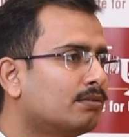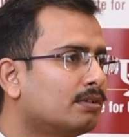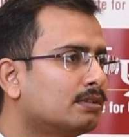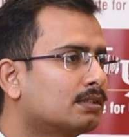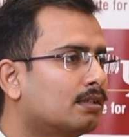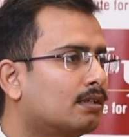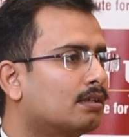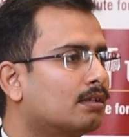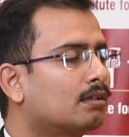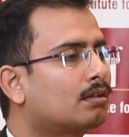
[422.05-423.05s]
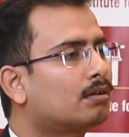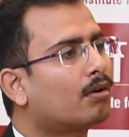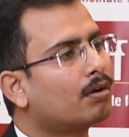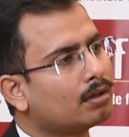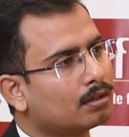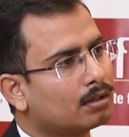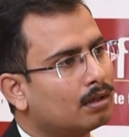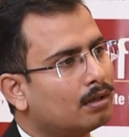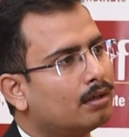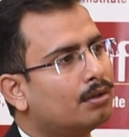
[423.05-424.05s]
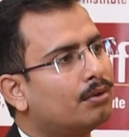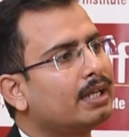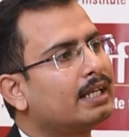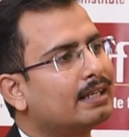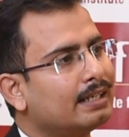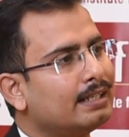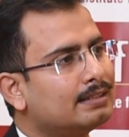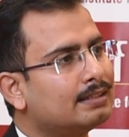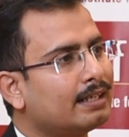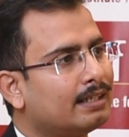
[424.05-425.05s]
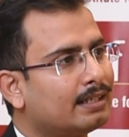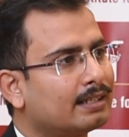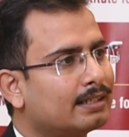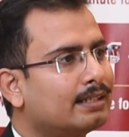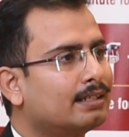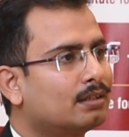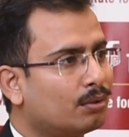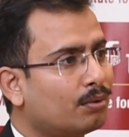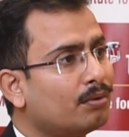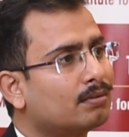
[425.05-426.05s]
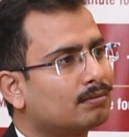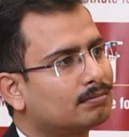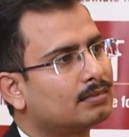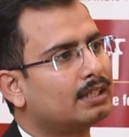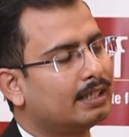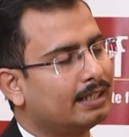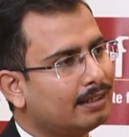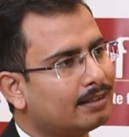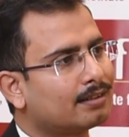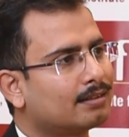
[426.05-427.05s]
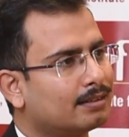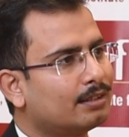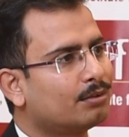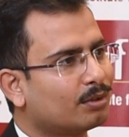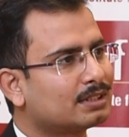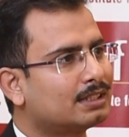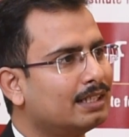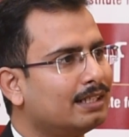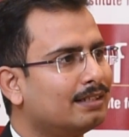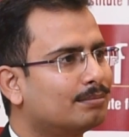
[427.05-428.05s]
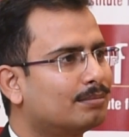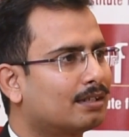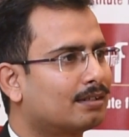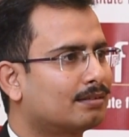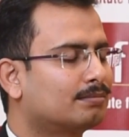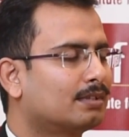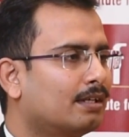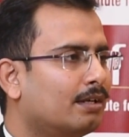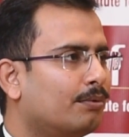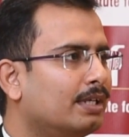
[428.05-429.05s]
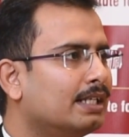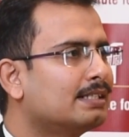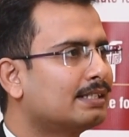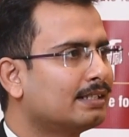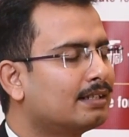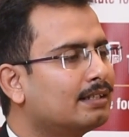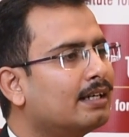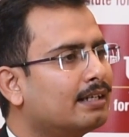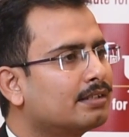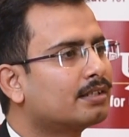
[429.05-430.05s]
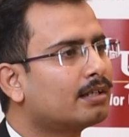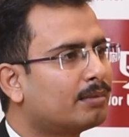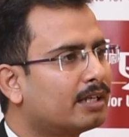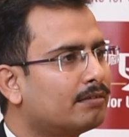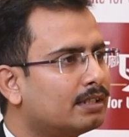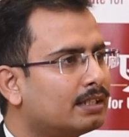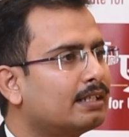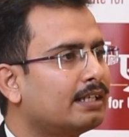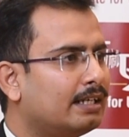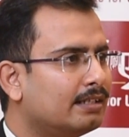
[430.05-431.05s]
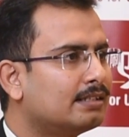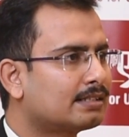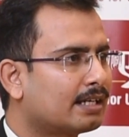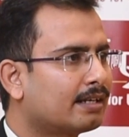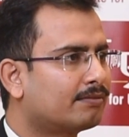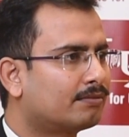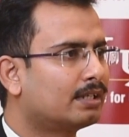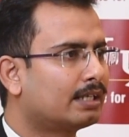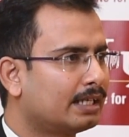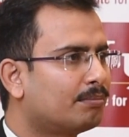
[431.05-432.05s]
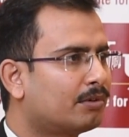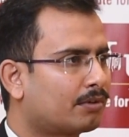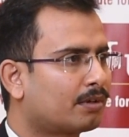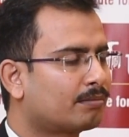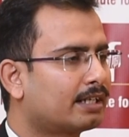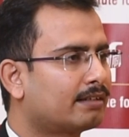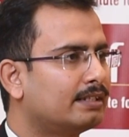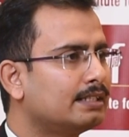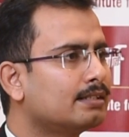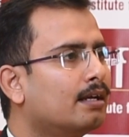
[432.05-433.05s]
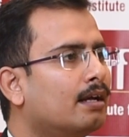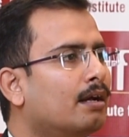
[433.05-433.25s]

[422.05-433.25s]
was not to increase the integrity, though it was the we can say that the additional benefit that Indians have reaped from railways,